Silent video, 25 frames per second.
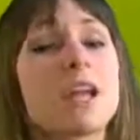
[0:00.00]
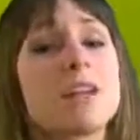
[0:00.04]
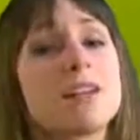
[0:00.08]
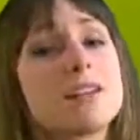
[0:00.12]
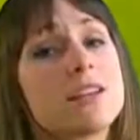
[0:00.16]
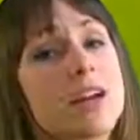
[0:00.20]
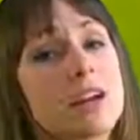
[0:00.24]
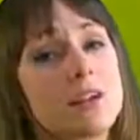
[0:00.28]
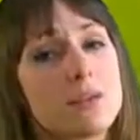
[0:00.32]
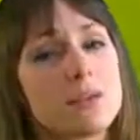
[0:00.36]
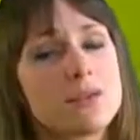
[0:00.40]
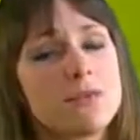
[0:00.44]

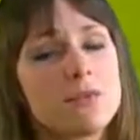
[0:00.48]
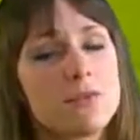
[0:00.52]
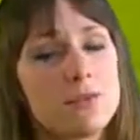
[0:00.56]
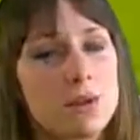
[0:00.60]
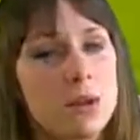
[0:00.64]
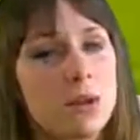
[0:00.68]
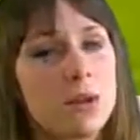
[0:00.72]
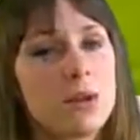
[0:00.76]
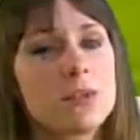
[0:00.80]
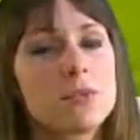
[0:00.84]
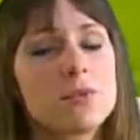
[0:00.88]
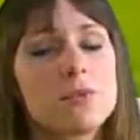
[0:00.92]
index
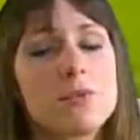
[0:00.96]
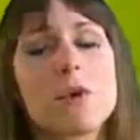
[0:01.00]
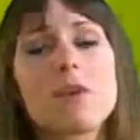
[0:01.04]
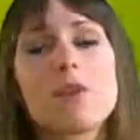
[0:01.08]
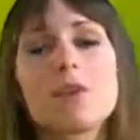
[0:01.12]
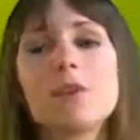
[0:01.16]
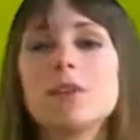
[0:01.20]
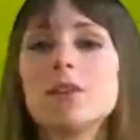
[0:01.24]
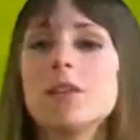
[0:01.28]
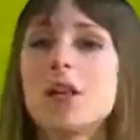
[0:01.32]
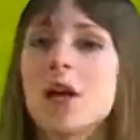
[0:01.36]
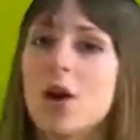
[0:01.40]
foods
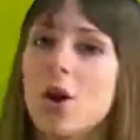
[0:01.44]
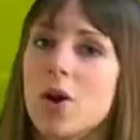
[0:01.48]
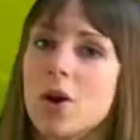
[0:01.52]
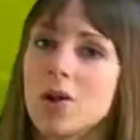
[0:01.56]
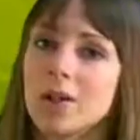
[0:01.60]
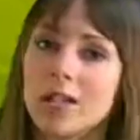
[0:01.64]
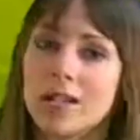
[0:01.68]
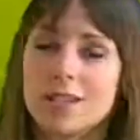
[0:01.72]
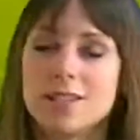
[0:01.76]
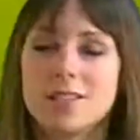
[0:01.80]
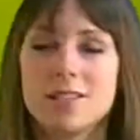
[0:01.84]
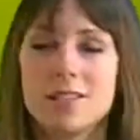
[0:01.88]
with low
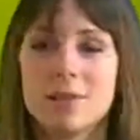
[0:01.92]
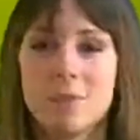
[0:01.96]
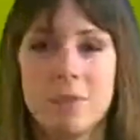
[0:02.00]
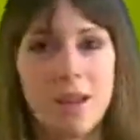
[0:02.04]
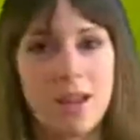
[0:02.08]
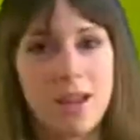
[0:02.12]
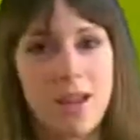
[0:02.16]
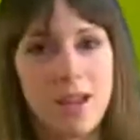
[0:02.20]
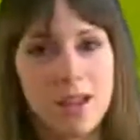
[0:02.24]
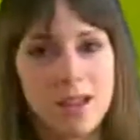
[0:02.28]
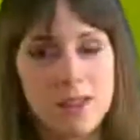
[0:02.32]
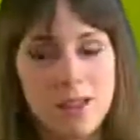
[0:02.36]

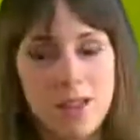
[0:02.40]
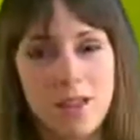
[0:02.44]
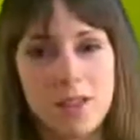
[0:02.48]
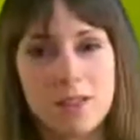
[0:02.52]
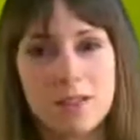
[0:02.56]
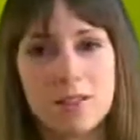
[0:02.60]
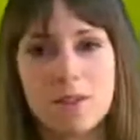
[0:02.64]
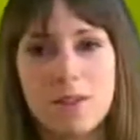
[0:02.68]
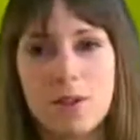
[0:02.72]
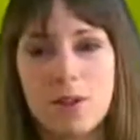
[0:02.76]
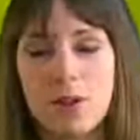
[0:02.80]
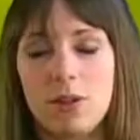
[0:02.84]
glycemic
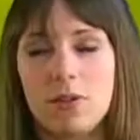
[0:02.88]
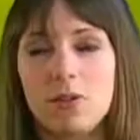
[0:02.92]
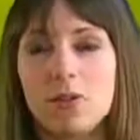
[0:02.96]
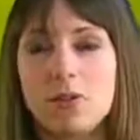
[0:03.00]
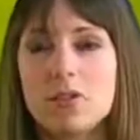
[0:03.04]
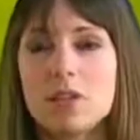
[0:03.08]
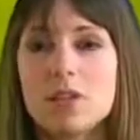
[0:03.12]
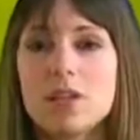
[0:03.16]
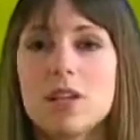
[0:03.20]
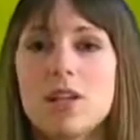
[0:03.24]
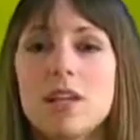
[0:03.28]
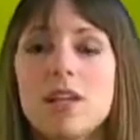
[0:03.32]
index
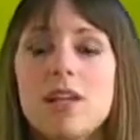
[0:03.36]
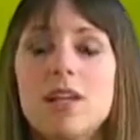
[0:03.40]
foods.